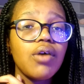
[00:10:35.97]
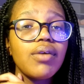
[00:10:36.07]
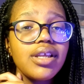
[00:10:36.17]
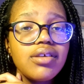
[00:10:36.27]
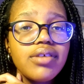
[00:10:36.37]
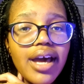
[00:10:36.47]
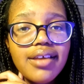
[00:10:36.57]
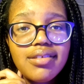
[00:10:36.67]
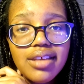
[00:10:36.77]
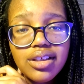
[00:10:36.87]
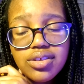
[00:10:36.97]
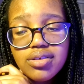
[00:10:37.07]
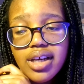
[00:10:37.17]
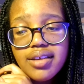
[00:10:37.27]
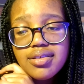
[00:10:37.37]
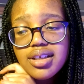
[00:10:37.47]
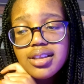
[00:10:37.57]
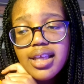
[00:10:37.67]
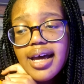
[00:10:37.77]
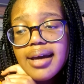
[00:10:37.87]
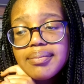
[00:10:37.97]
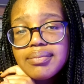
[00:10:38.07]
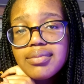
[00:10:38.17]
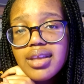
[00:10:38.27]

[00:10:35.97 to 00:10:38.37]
What do you guys think? Do you guys think that I'm